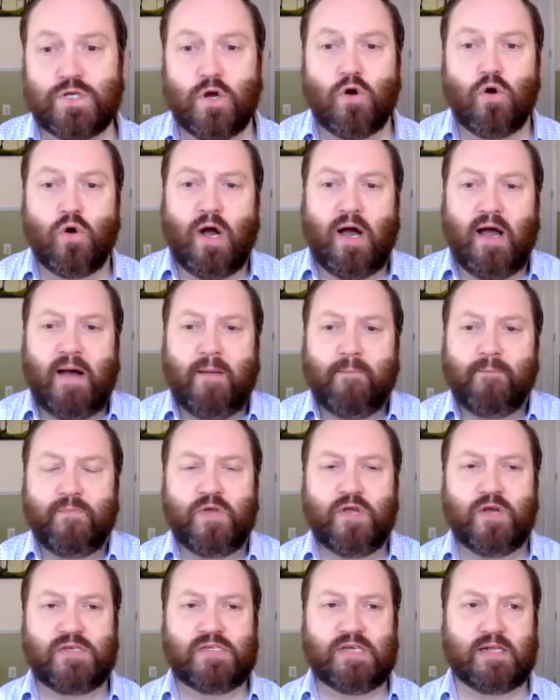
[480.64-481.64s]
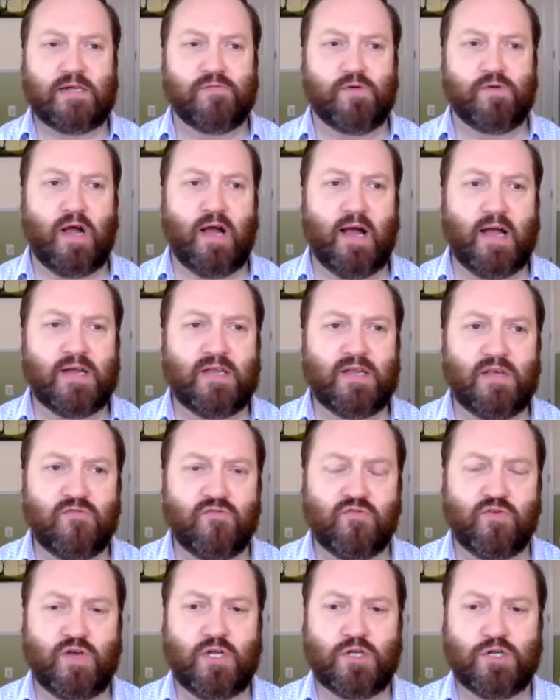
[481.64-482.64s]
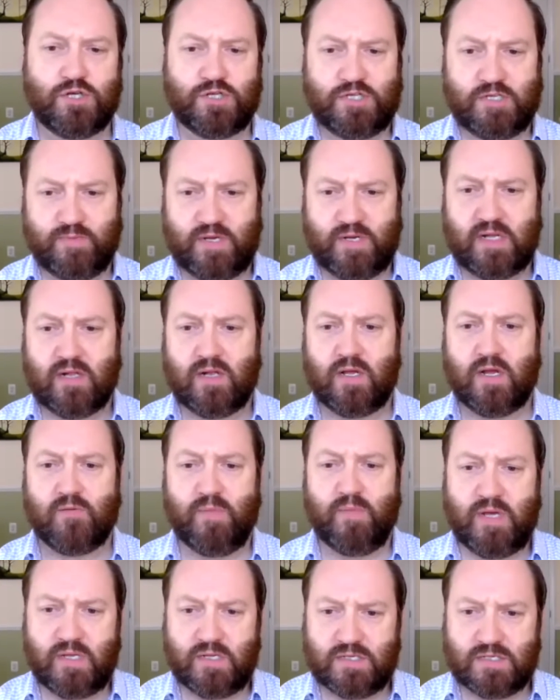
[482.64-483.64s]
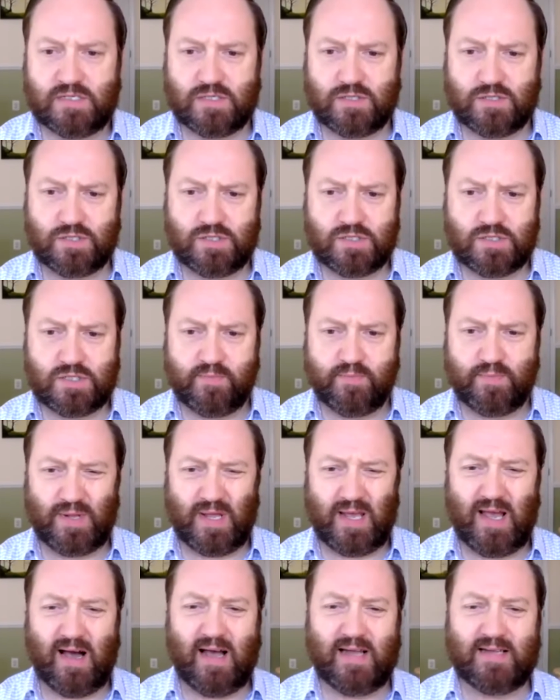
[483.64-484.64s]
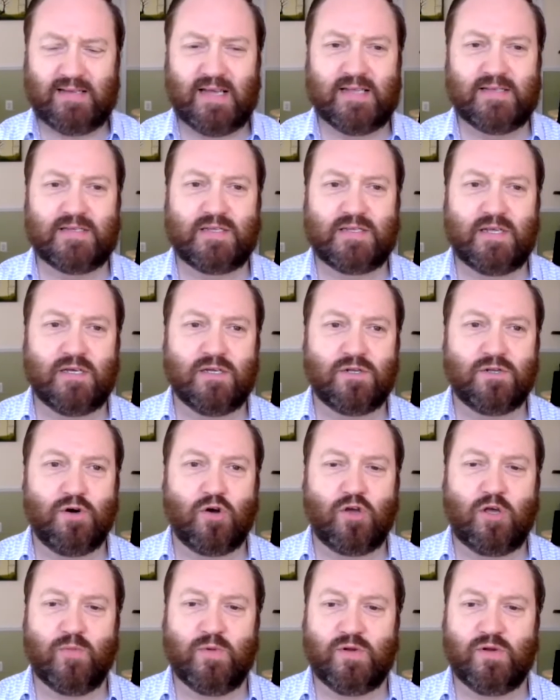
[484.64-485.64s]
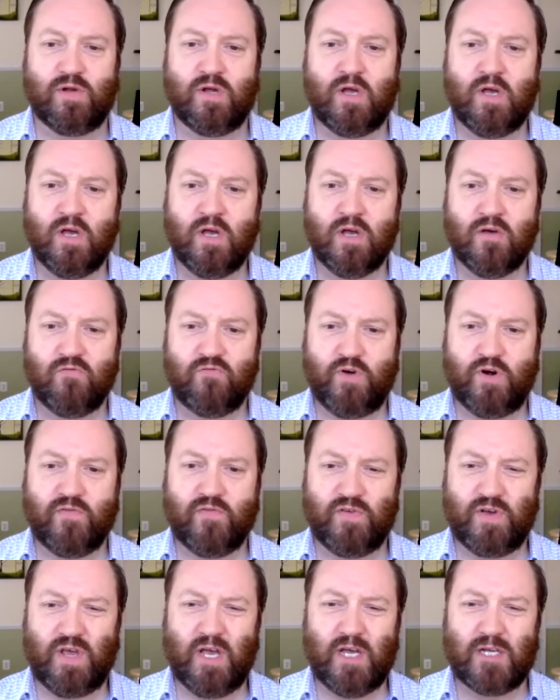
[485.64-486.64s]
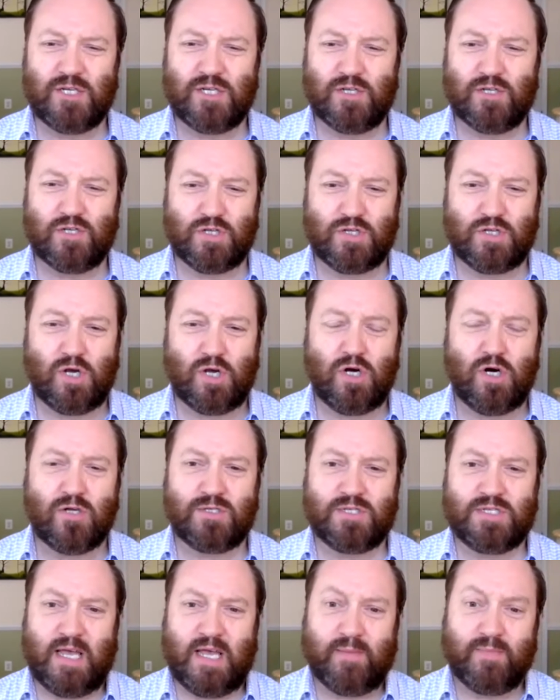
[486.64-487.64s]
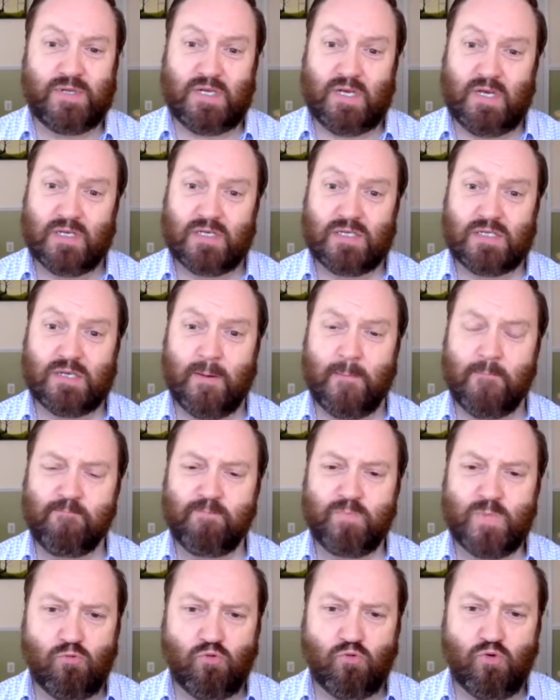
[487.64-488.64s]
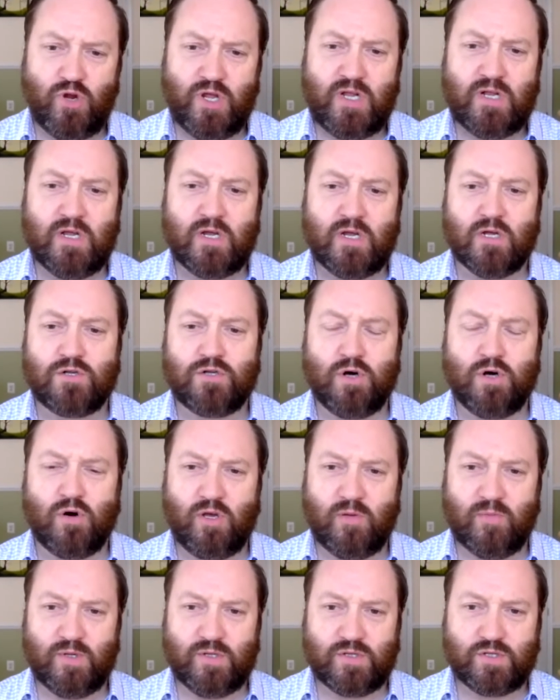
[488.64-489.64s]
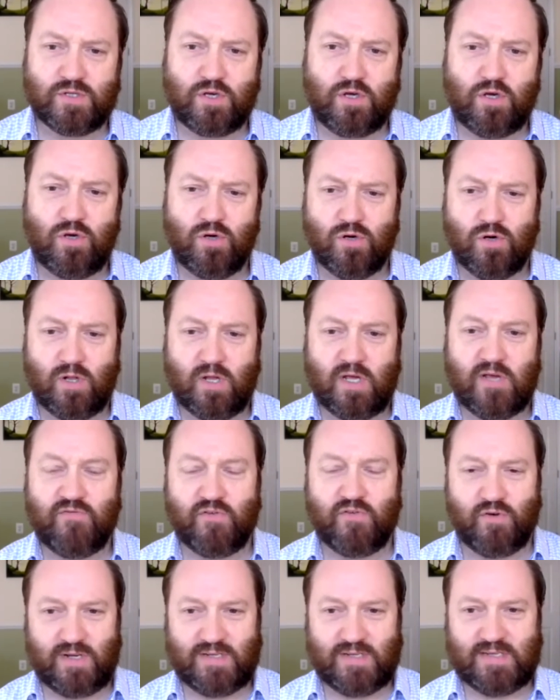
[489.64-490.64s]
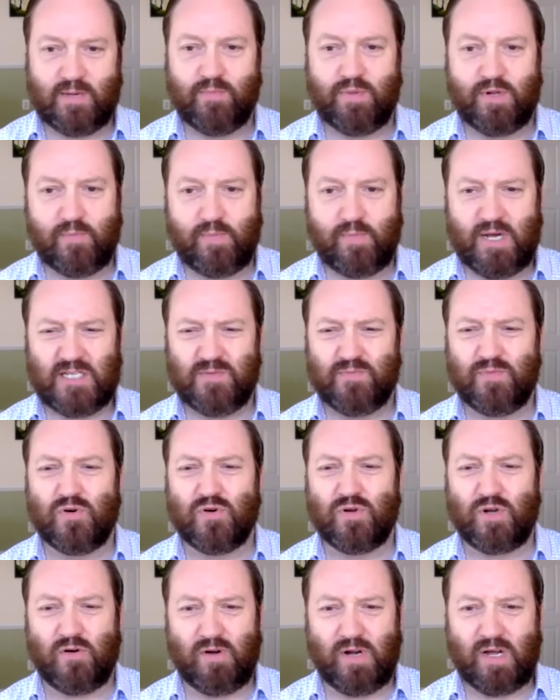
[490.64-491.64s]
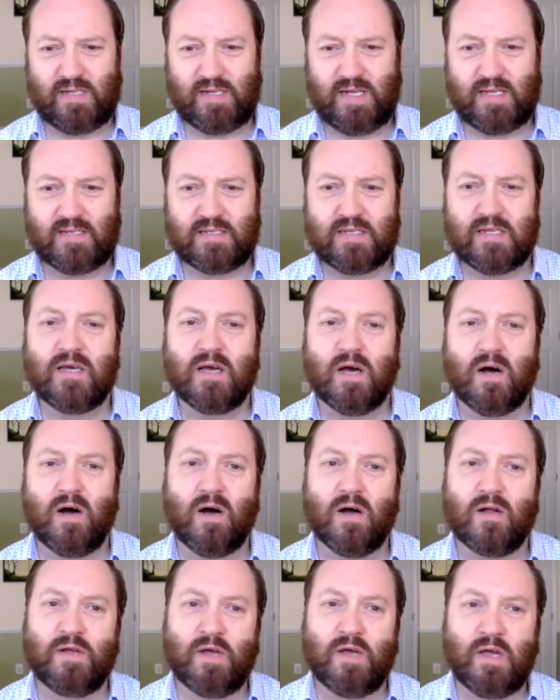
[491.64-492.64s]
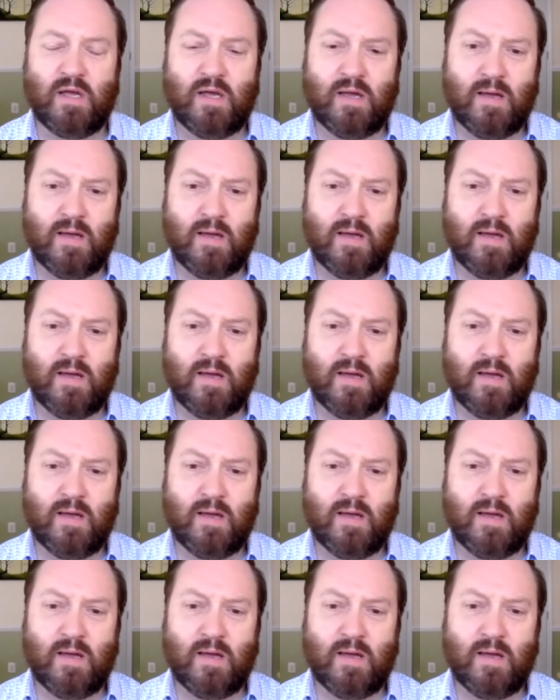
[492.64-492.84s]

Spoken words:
So you're exactly right. IDV, just to be clear, means simply identity and document verification. So the concept is reading a document securely, for example, a passport or an identity card,